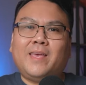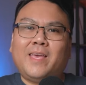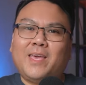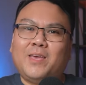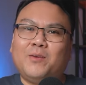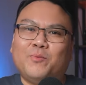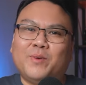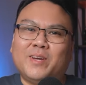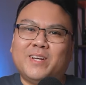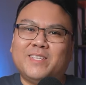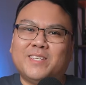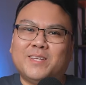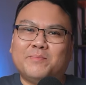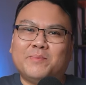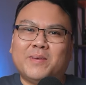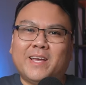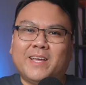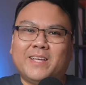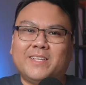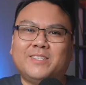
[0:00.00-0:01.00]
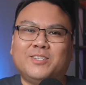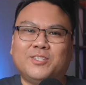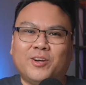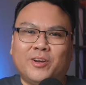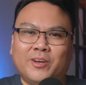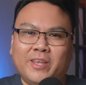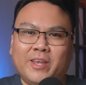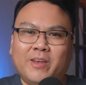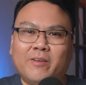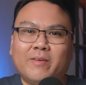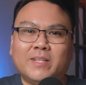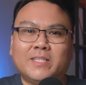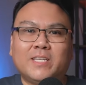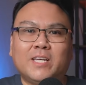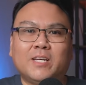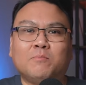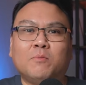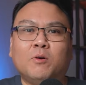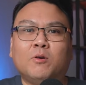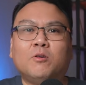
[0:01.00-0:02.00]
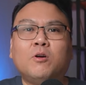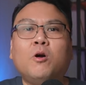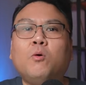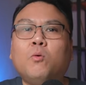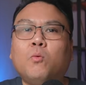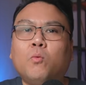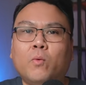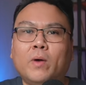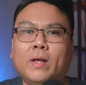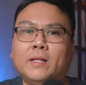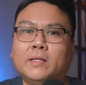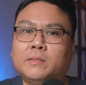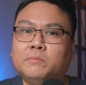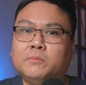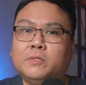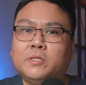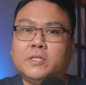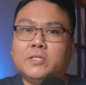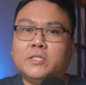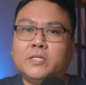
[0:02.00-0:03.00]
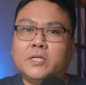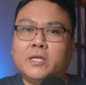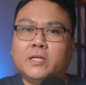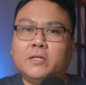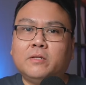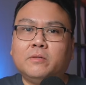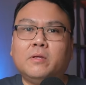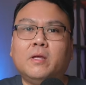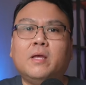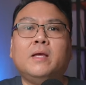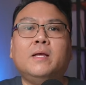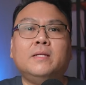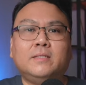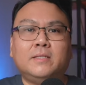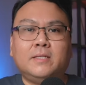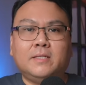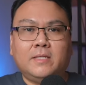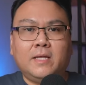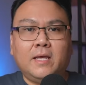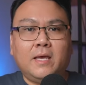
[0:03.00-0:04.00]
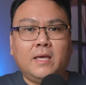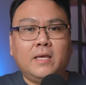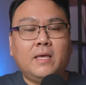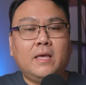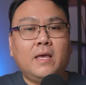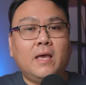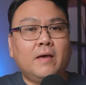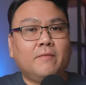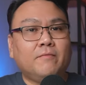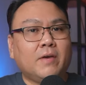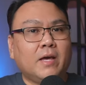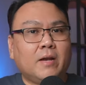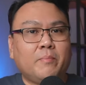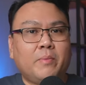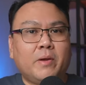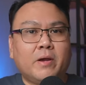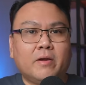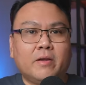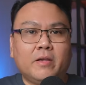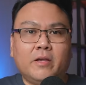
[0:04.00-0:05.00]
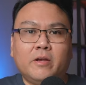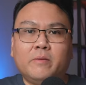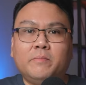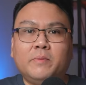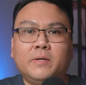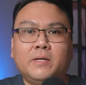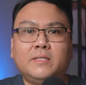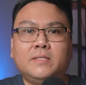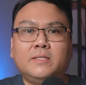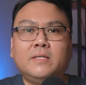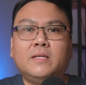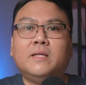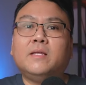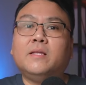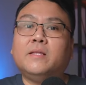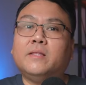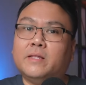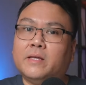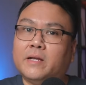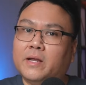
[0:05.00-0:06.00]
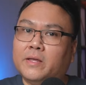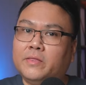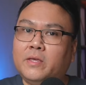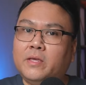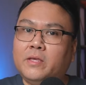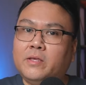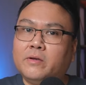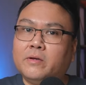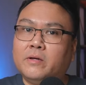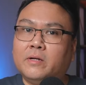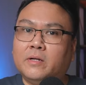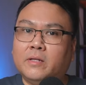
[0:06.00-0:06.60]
Hey, what is up guys? John here at Tekmogo. Welcome to the channel. Today, I've got a pair of earbuds that I think you're gonna